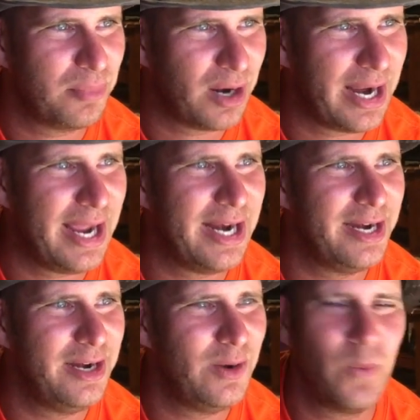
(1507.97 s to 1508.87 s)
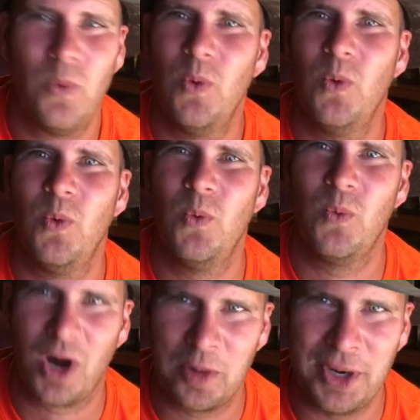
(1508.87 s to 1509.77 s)
Brad
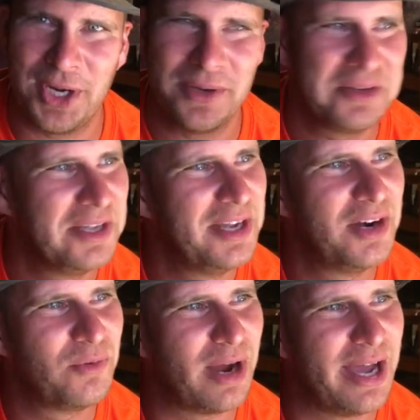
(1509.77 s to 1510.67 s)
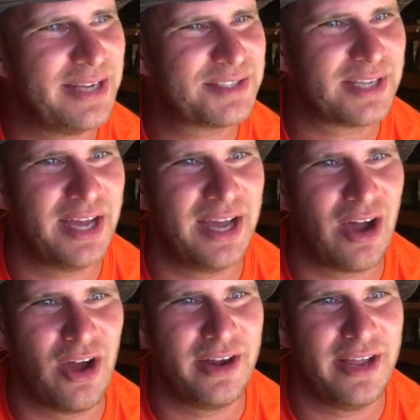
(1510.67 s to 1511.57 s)
Werman writes
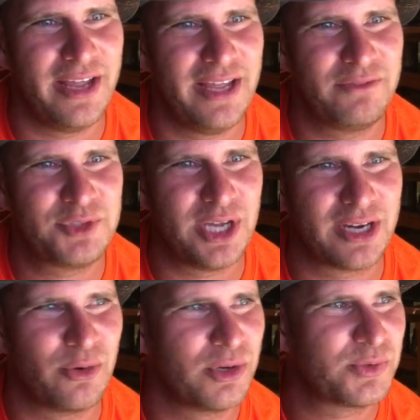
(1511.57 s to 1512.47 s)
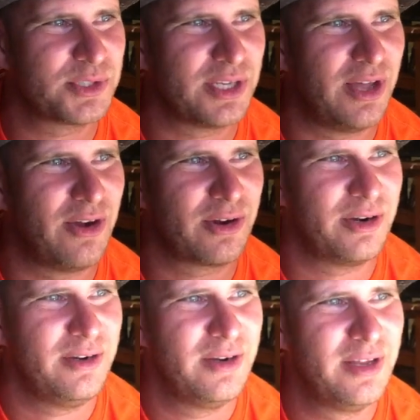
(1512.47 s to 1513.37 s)
if Chuck Norris was a
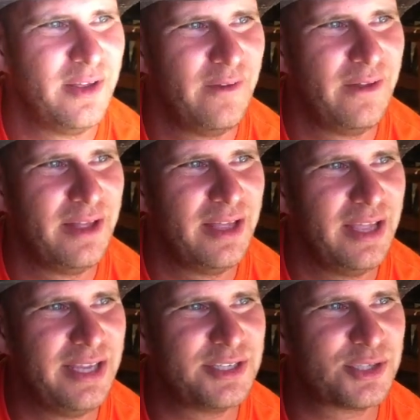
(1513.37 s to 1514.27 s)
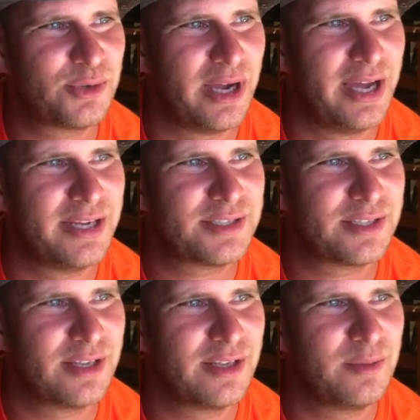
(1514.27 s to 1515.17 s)
logger, he just writes,
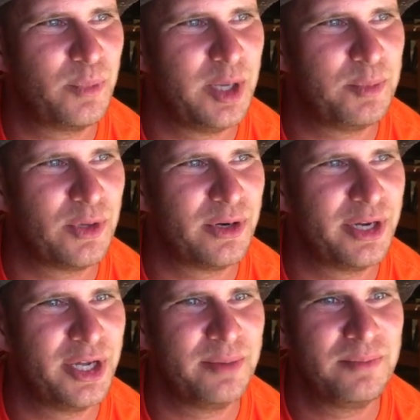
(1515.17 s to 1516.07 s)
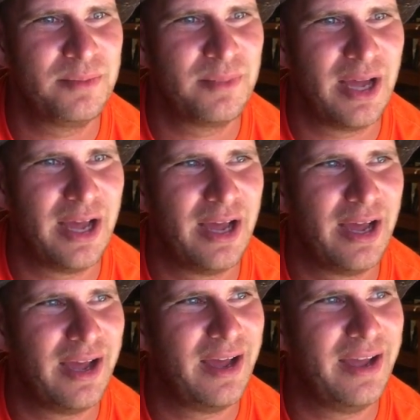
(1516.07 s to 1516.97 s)
people are dumb.
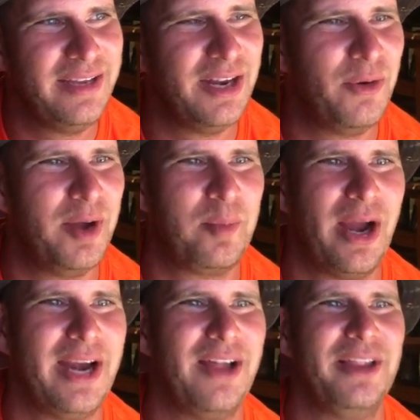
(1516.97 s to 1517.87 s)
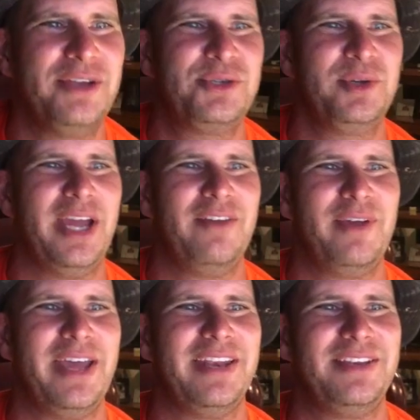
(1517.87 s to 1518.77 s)
You know what, Brad? I'll let you have
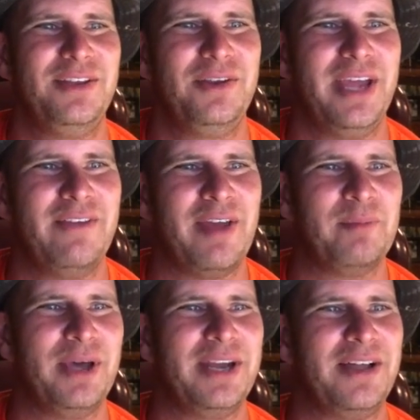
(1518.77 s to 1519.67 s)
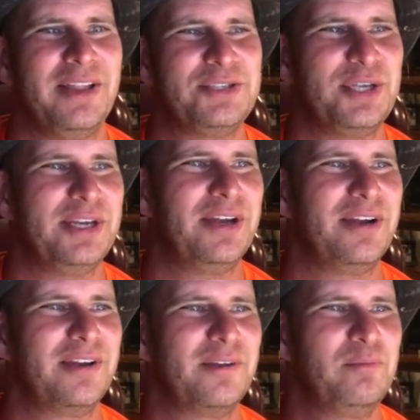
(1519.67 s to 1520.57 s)
that. You can have that, buddy. I'll let you in
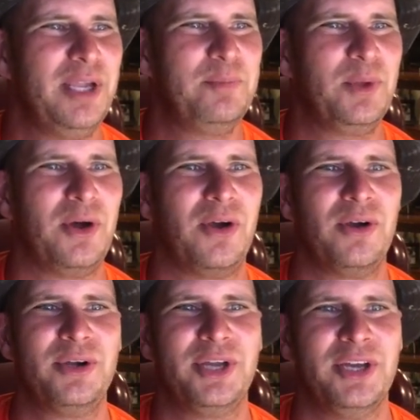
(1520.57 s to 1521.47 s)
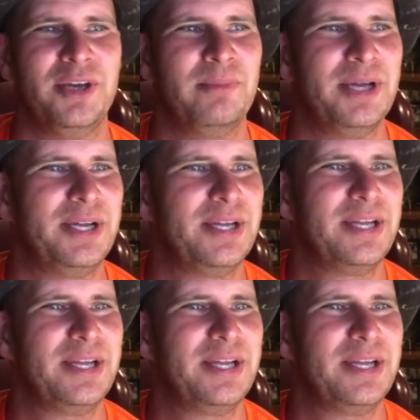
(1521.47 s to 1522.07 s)
there. People are dumb.